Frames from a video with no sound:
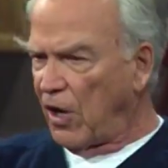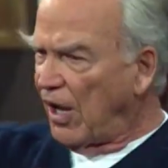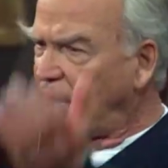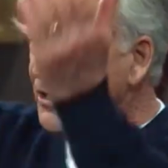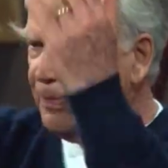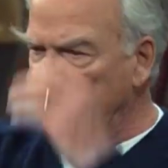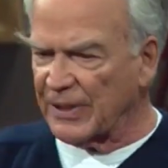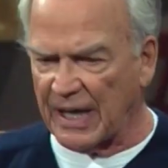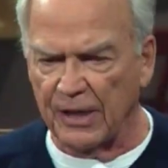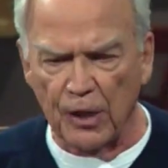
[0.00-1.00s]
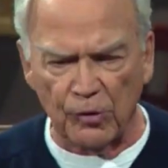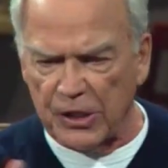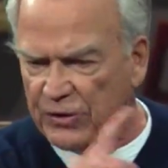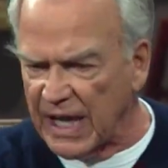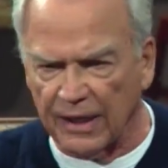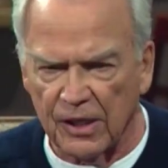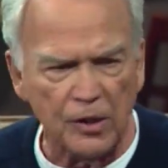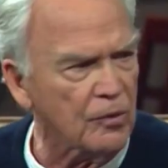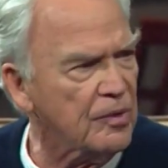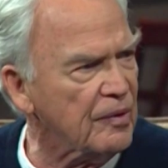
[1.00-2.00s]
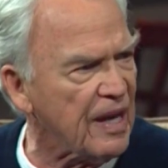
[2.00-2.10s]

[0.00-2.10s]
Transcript: All, all, all you people down. When you take what's wrong?